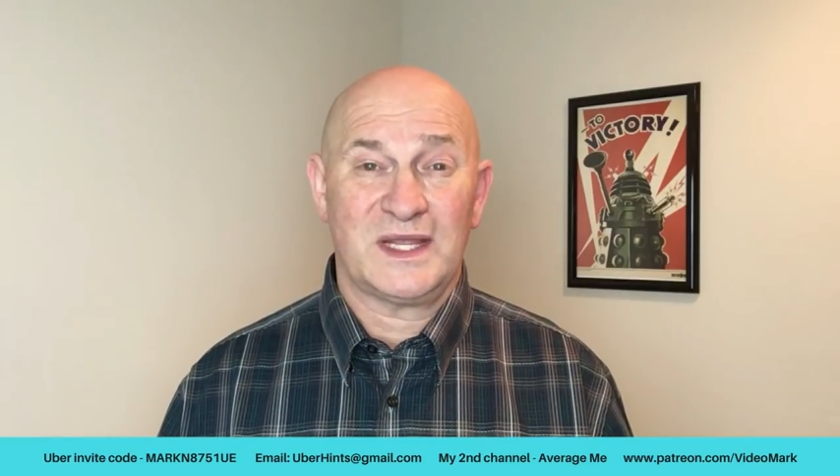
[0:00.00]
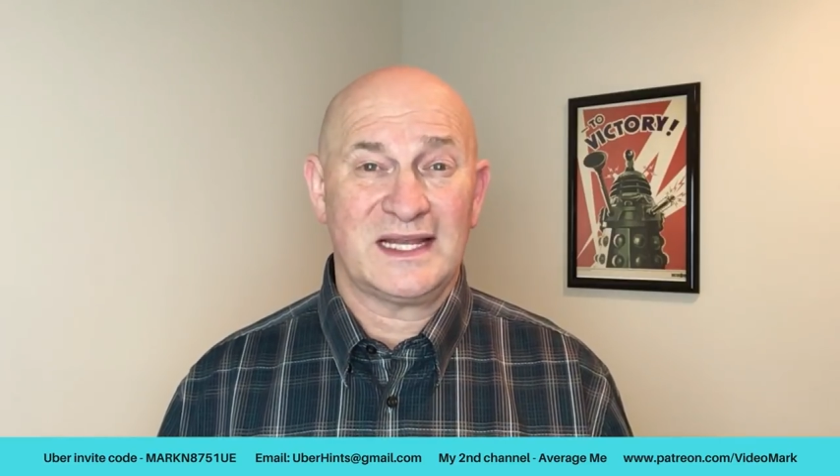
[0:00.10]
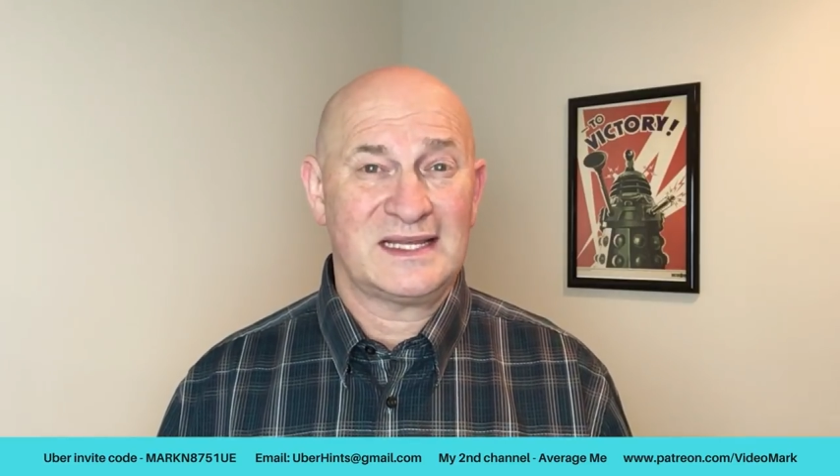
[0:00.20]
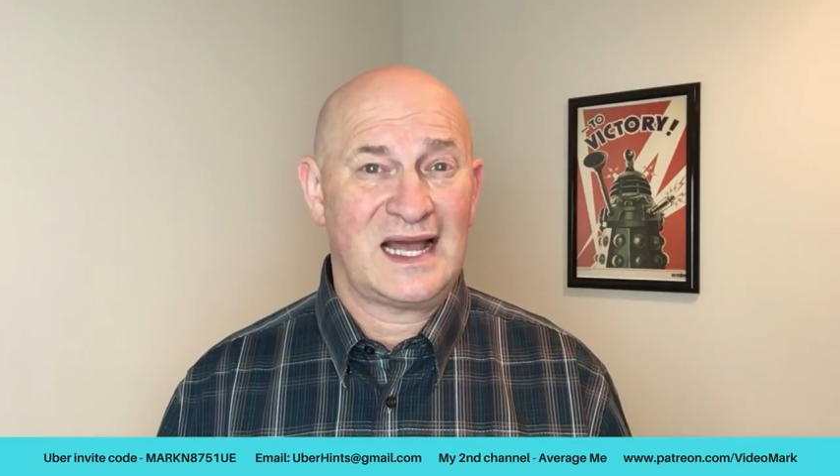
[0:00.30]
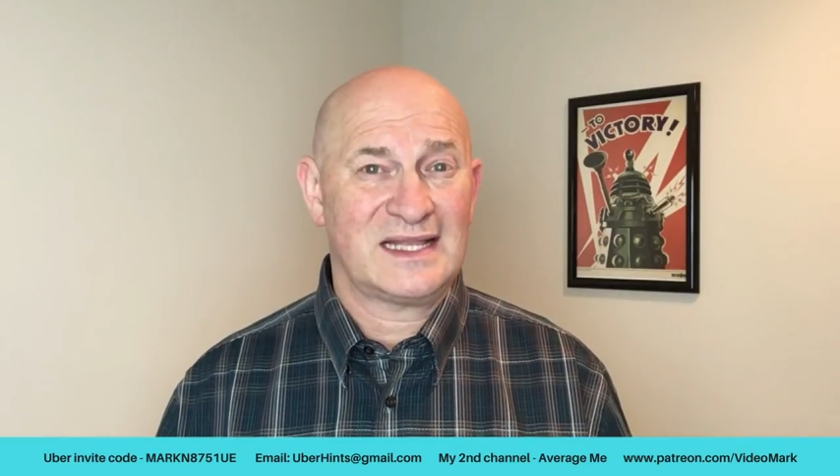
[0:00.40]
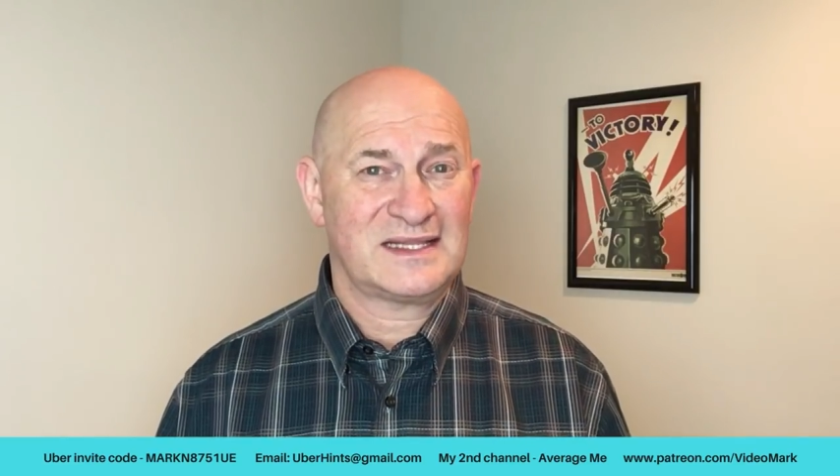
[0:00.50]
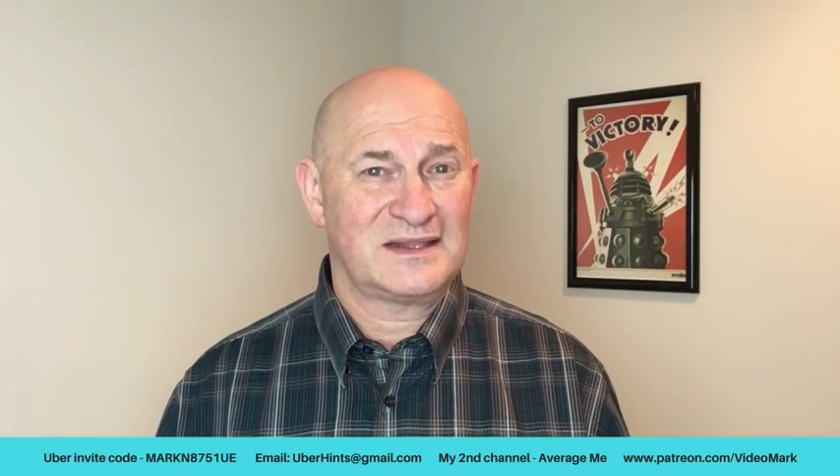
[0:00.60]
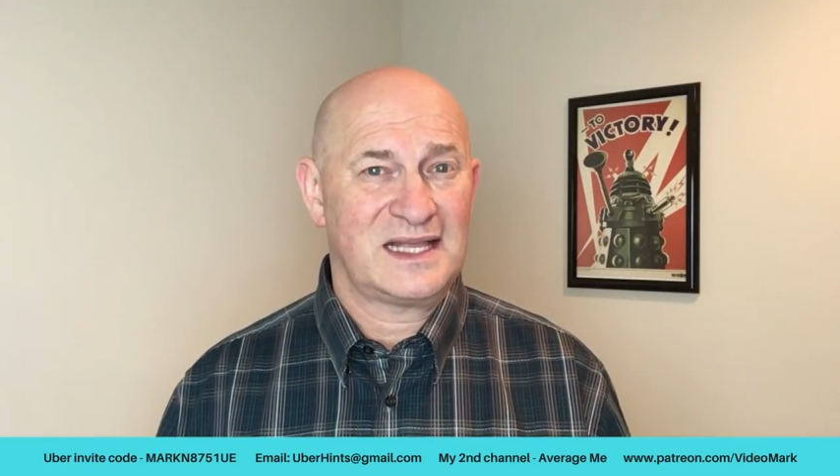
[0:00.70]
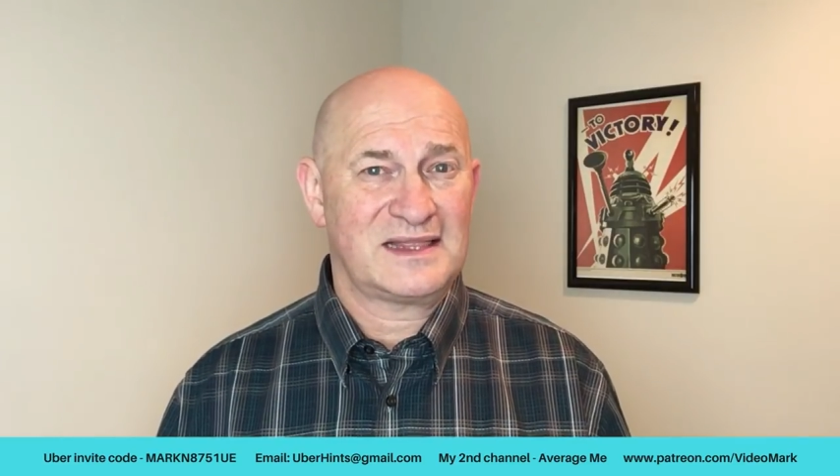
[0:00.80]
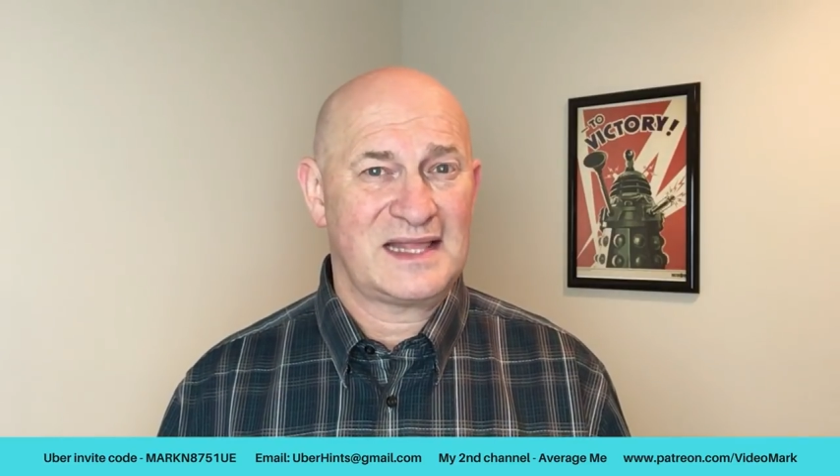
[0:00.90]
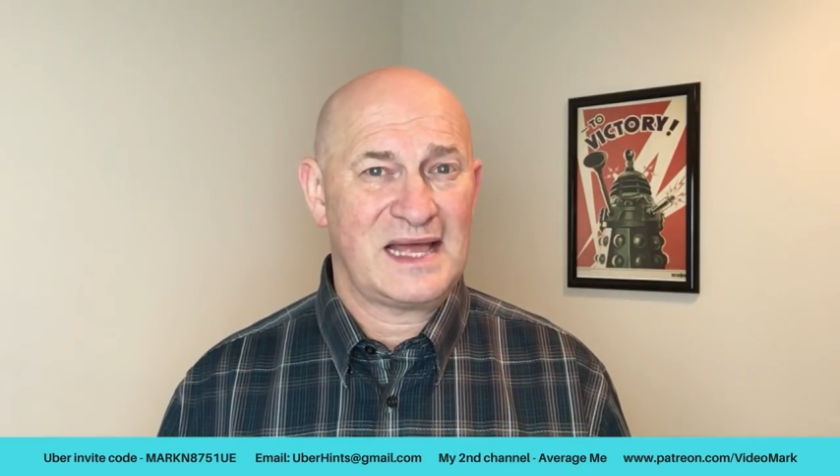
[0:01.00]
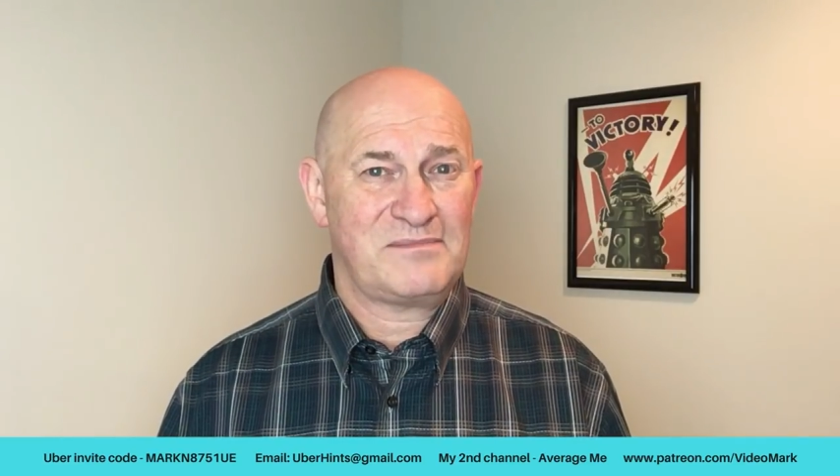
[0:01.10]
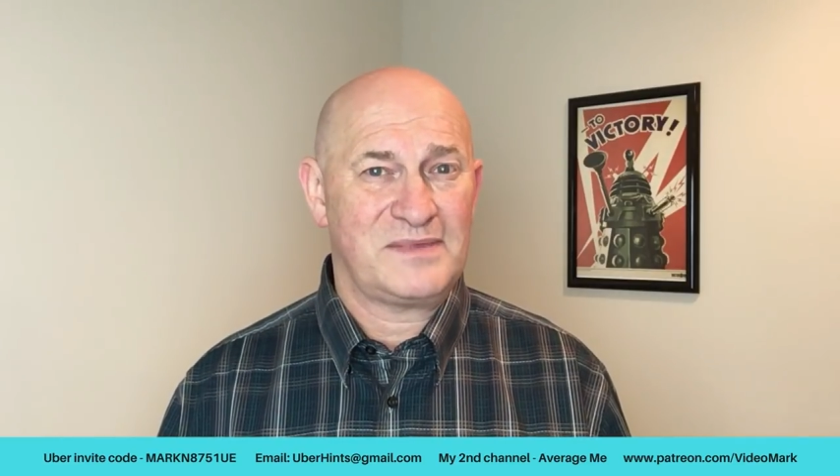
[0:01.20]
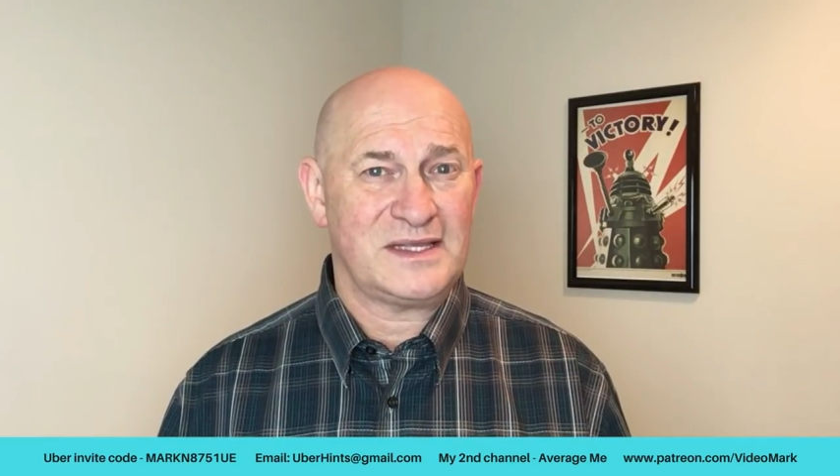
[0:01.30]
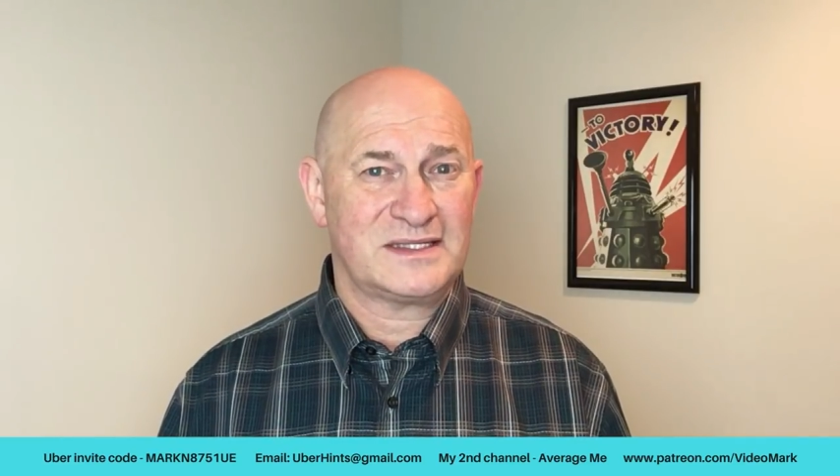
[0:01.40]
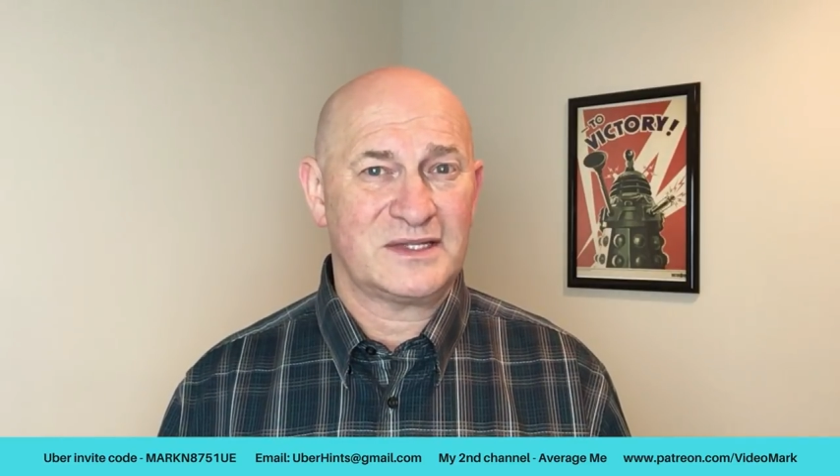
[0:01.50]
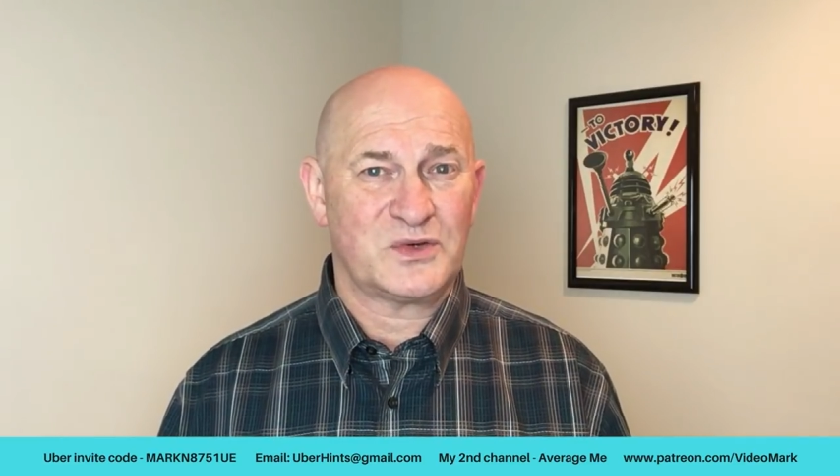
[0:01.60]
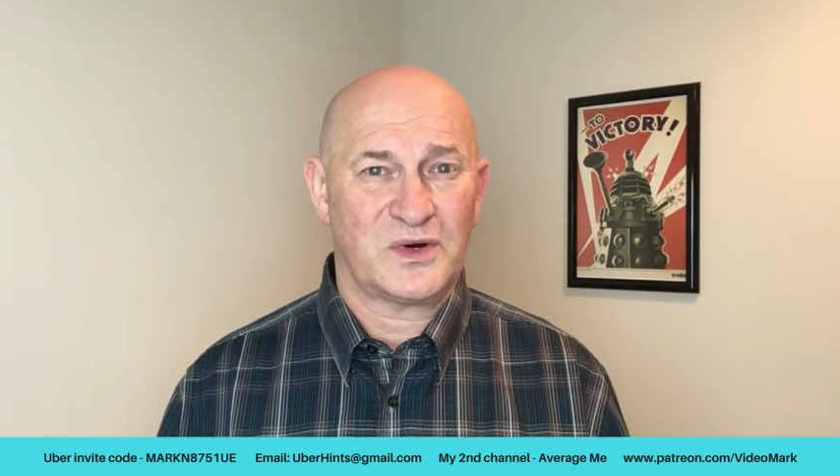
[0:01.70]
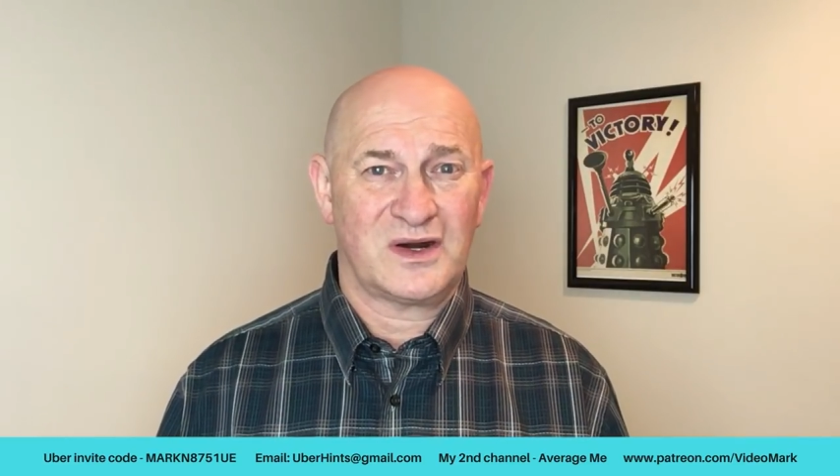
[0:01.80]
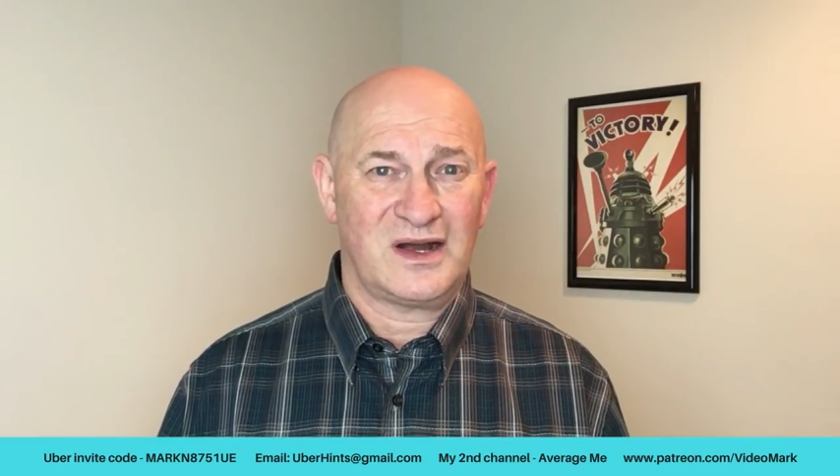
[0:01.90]
We cannot let that beast
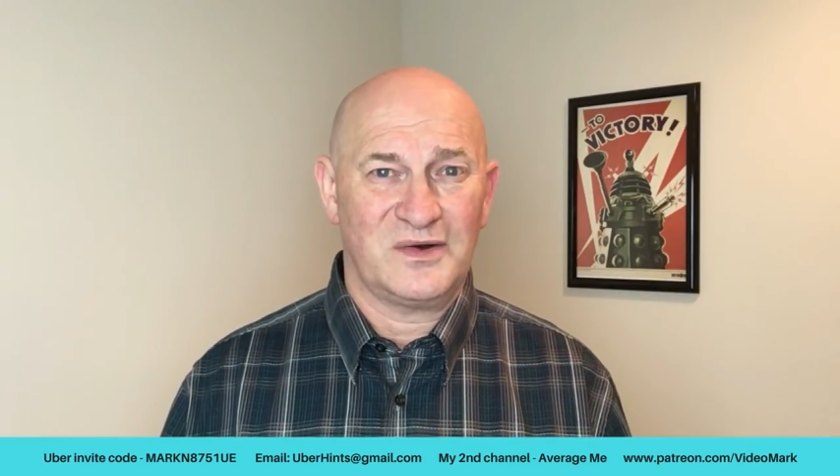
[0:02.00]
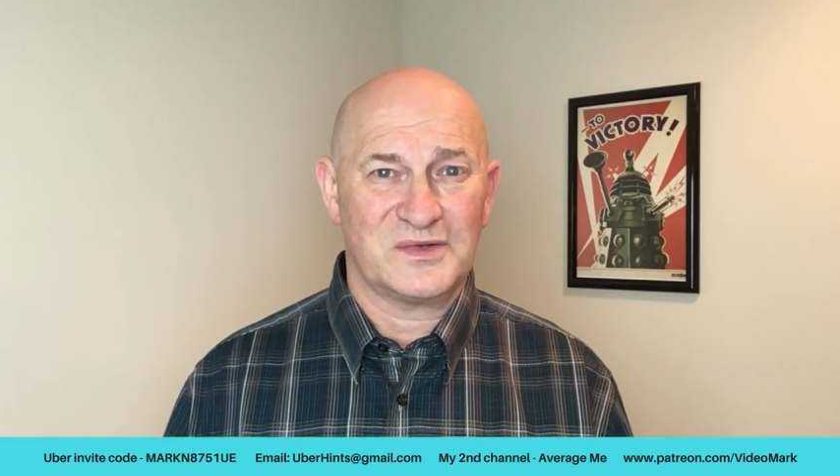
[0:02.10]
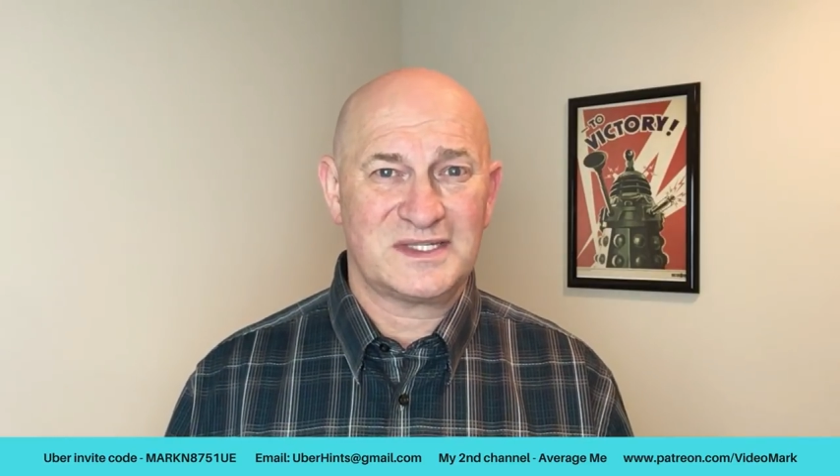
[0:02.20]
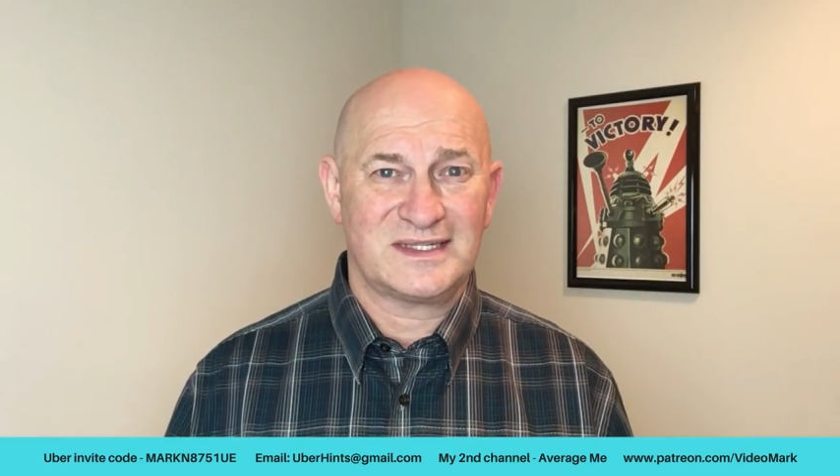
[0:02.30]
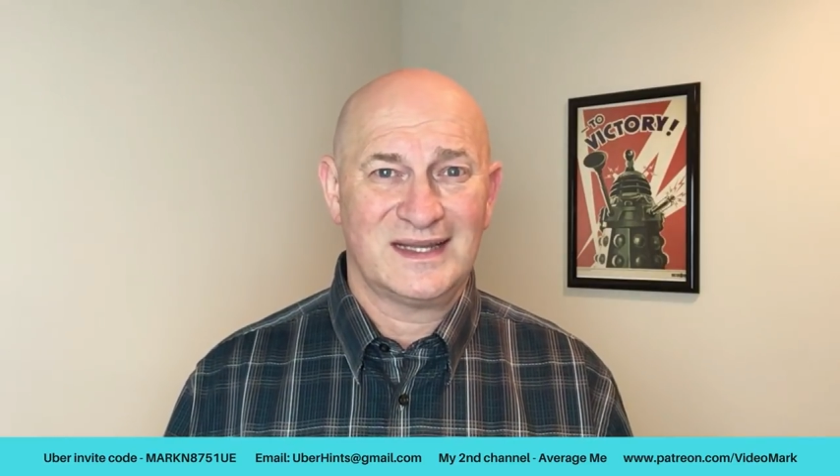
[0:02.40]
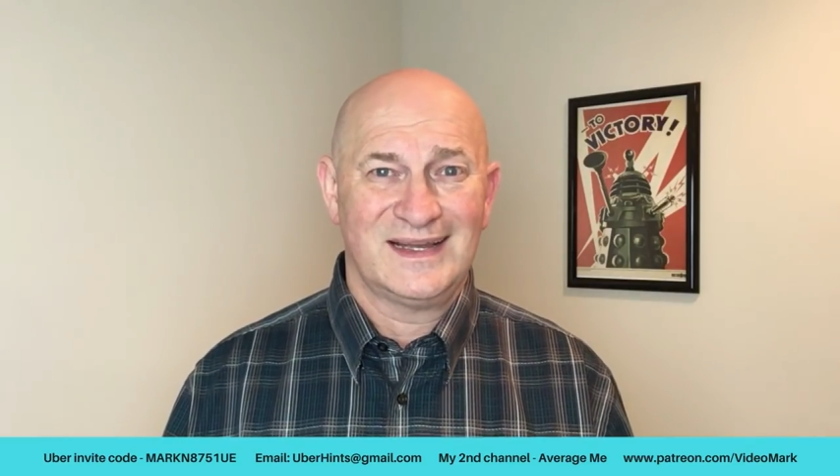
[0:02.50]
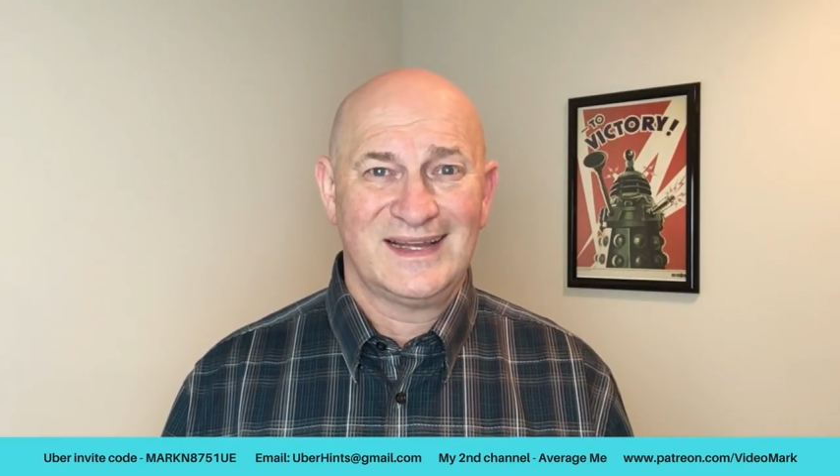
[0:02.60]
into our house.